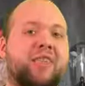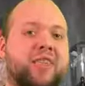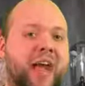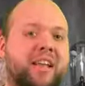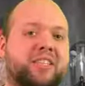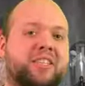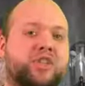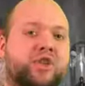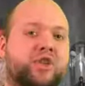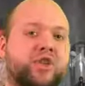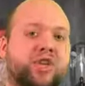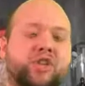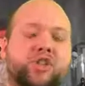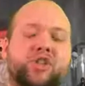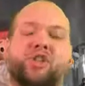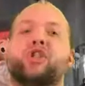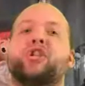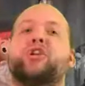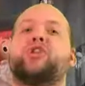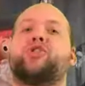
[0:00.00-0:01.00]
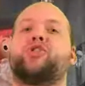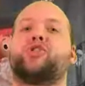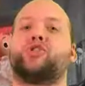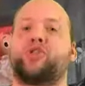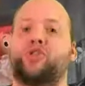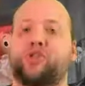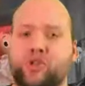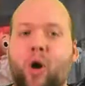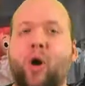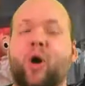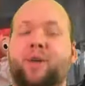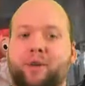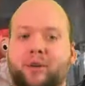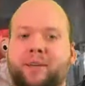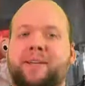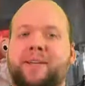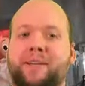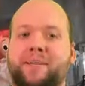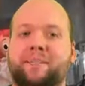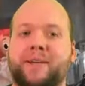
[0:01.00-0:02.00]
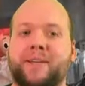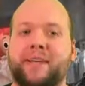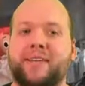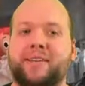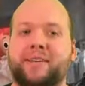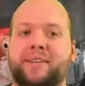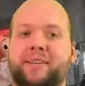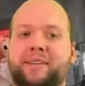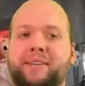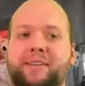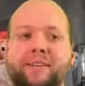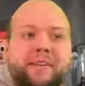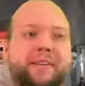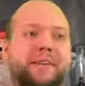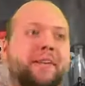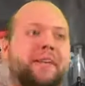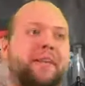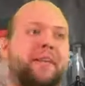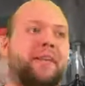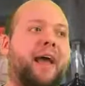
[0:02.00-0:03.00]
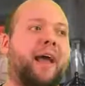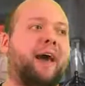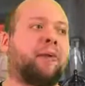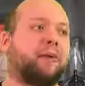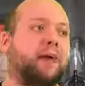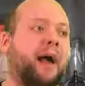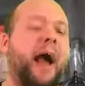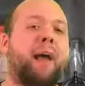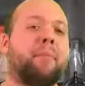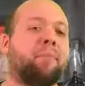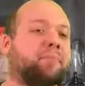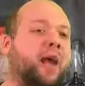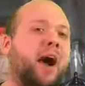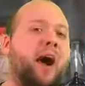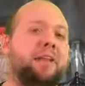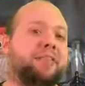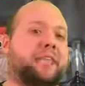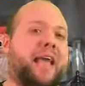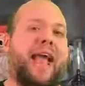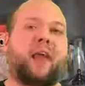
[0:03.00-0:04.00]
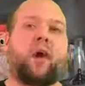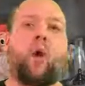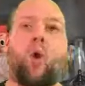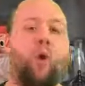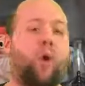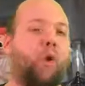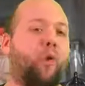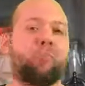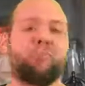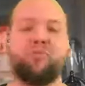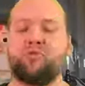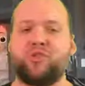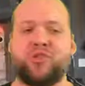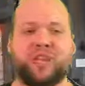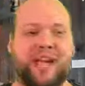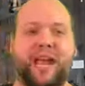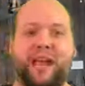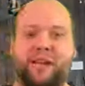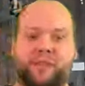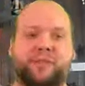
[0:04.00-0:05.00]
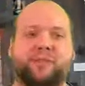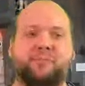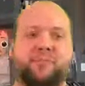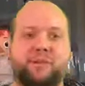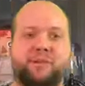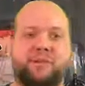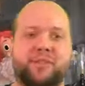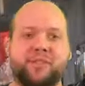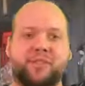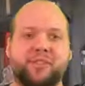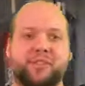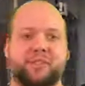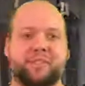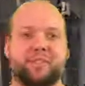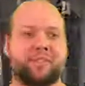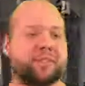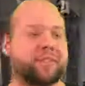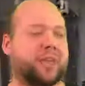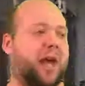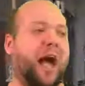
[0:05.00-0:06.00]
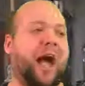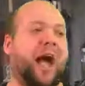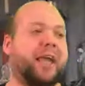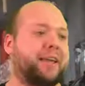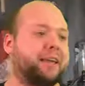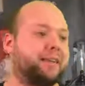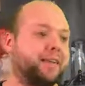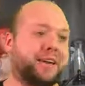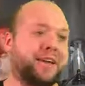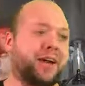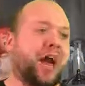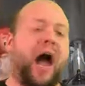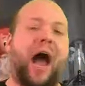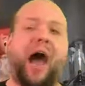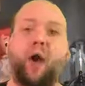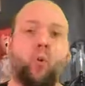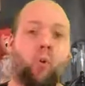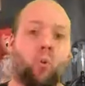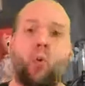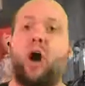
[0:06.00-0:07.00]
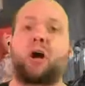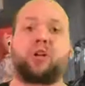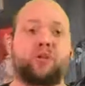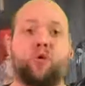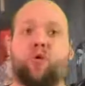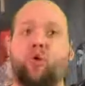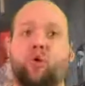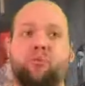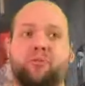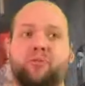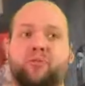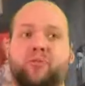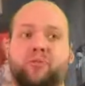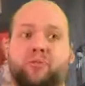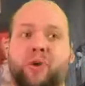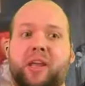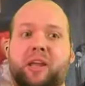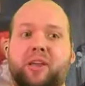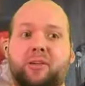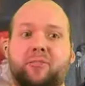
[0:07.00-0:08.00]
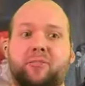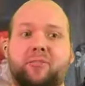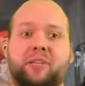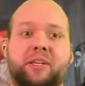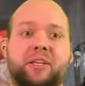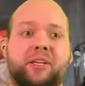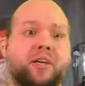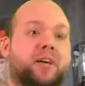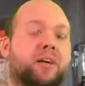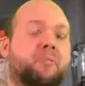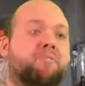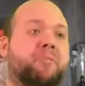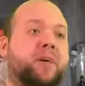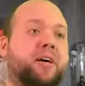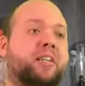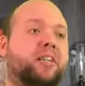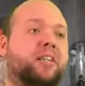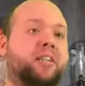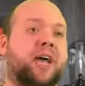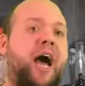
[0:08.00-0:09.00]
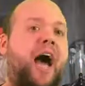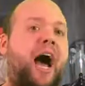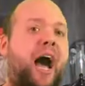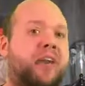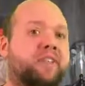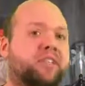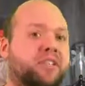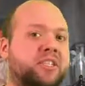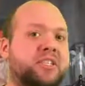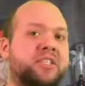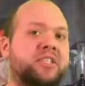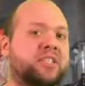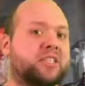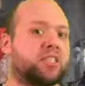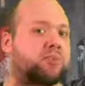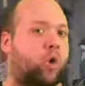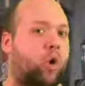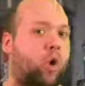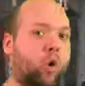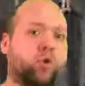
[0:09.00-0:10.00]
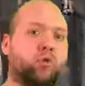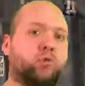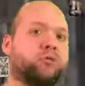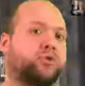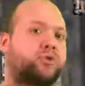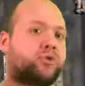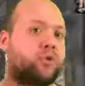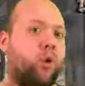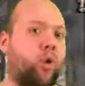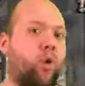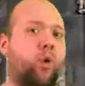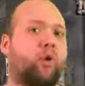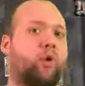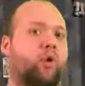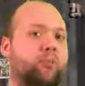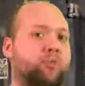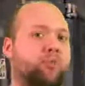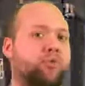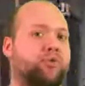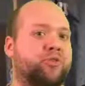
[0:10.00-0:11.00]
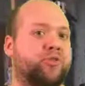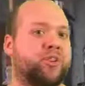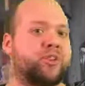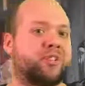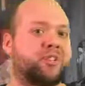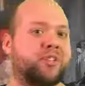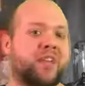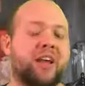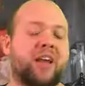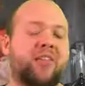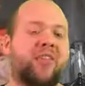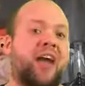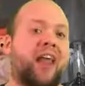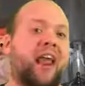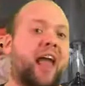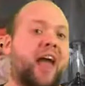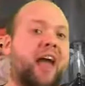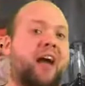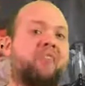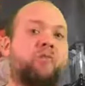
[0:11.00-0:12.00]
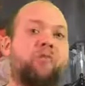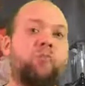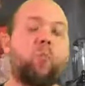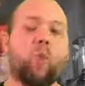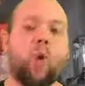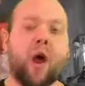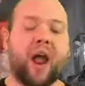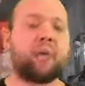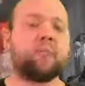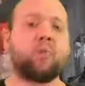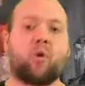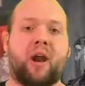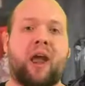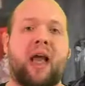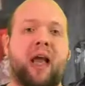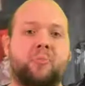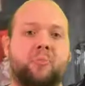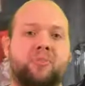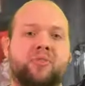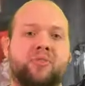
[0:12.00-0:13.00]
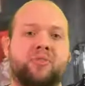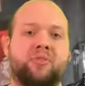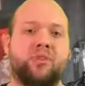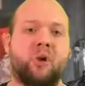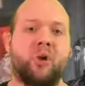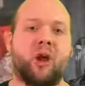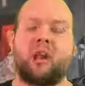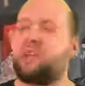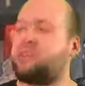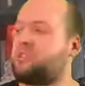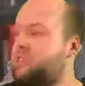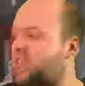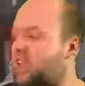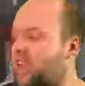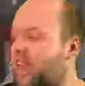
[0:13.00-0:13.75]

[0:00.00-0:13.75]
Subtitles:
That's just startling me. Now, I'm not a horror movie expert. I don't watch horror movies regularly. But I've seen some older horror movies that have way more atmosphere, and